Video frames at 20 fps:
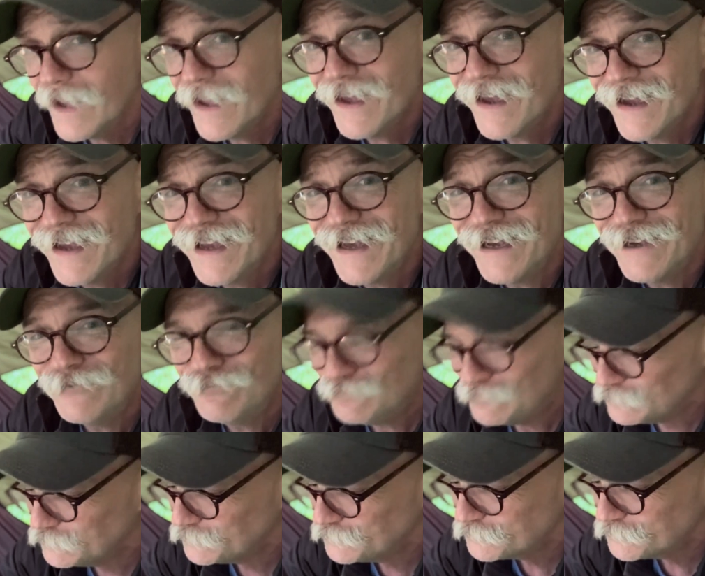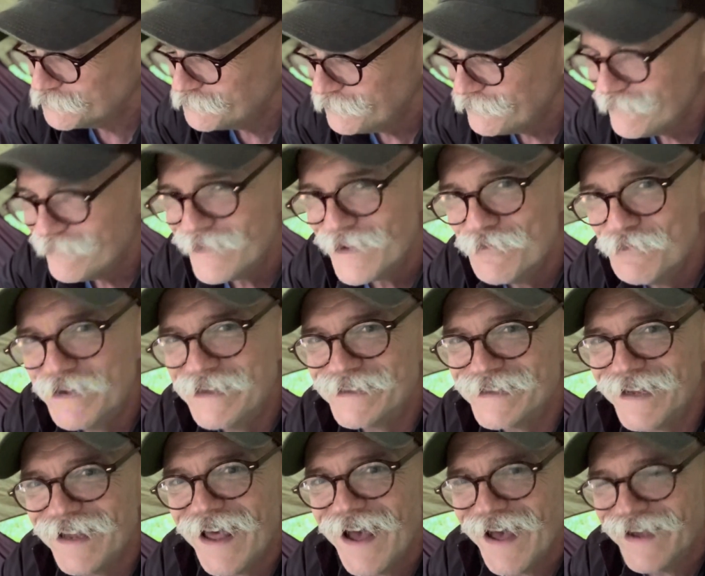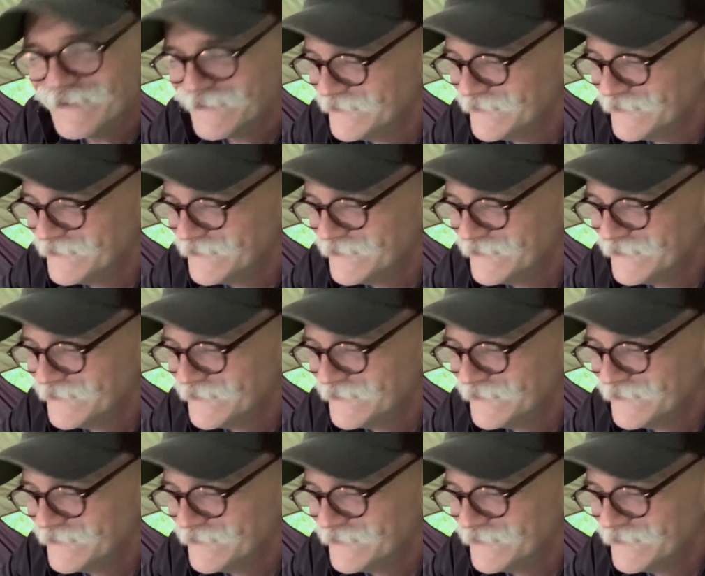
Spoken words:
It means a lot.